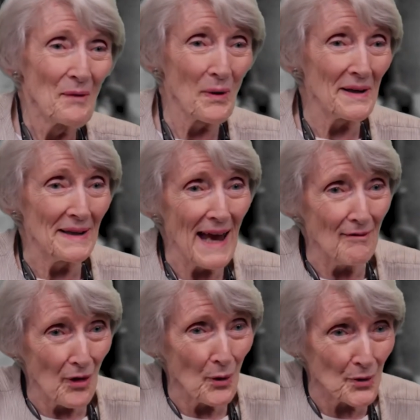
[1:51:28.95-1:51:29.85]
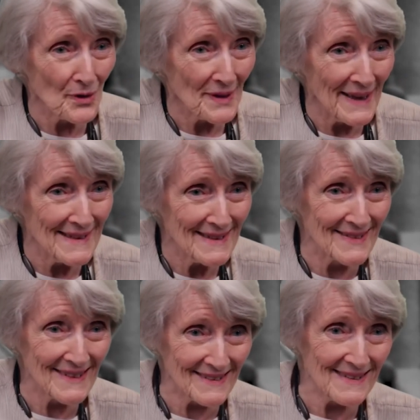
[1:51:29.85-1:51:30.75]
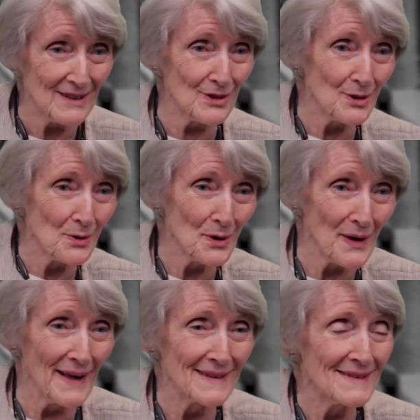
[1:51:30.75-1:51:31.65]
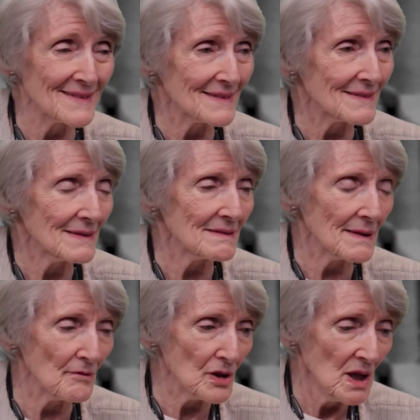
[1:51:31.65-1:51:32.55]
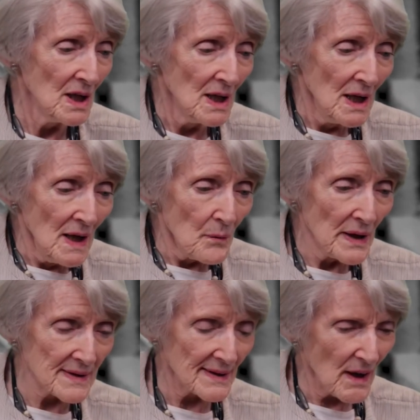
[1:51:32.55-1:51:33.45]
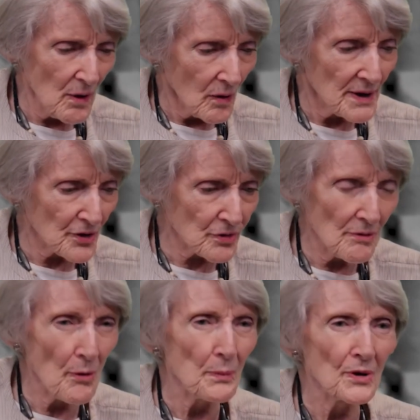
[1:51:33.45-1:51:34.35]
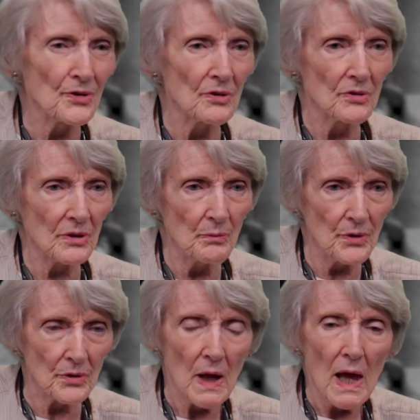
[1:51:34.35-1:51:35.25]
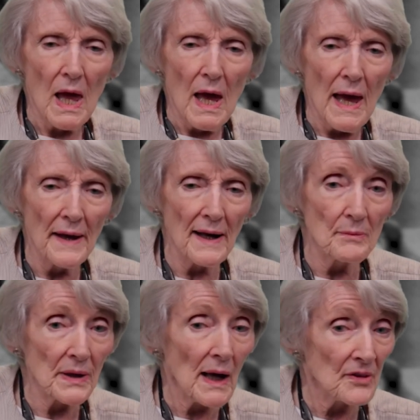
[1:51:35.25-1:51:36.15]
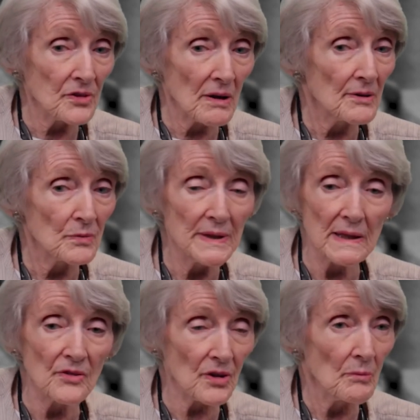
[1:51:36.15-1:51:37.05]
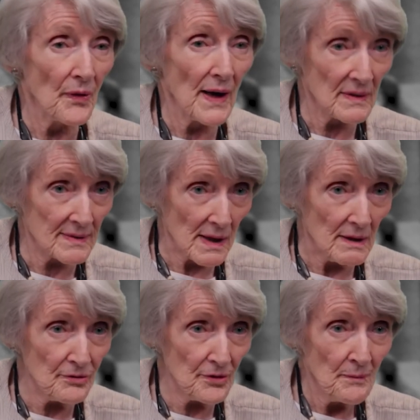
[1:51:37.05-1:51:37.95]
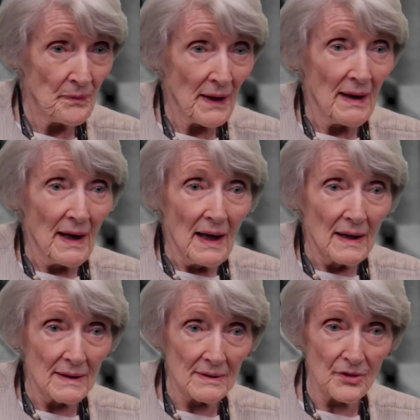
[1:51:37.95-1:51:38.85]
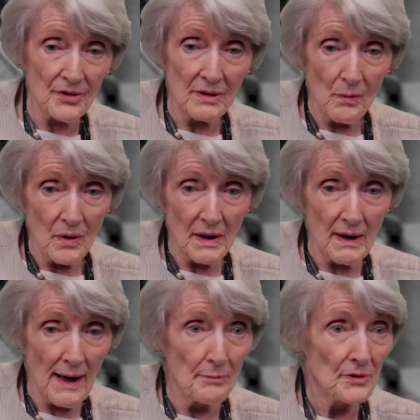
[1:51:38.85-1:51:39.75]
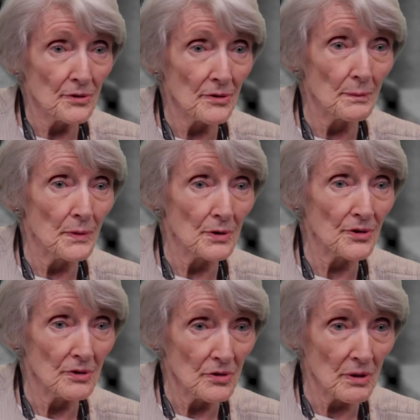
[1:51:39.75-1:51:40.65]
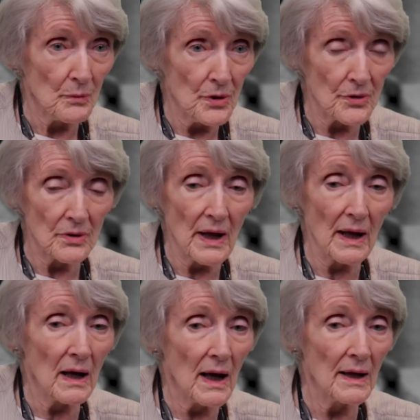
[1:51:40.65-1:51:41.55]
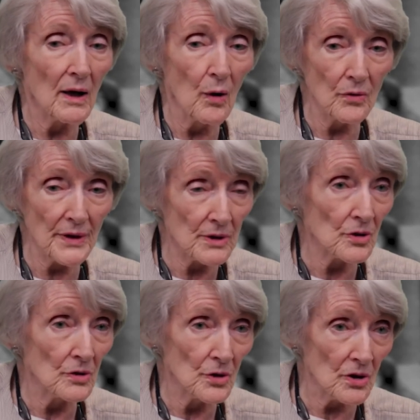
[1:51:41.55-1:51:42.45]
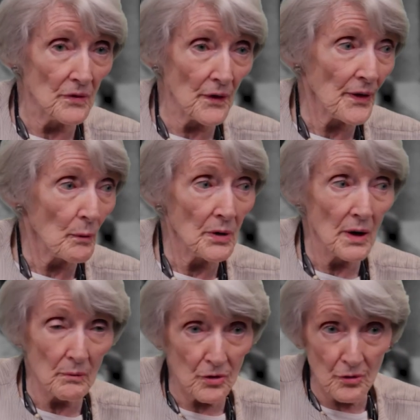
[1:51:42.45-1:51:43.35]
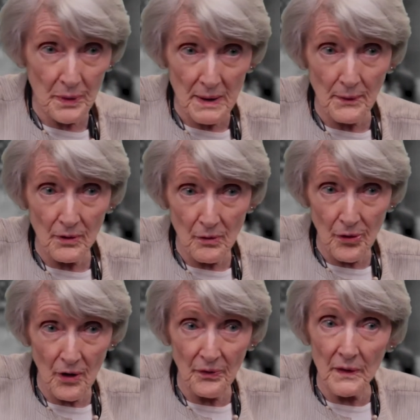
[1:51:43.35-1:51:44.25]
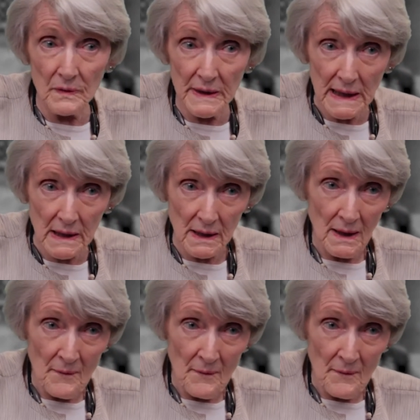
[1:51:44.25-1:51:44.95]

we didn't have those in 1962 or 1967. I said, "Oh, history of the personal computer," and I I started reading some of that stuff to see what had happened to the personal computer, and, and only to learn that there were a number of people who thought the LINC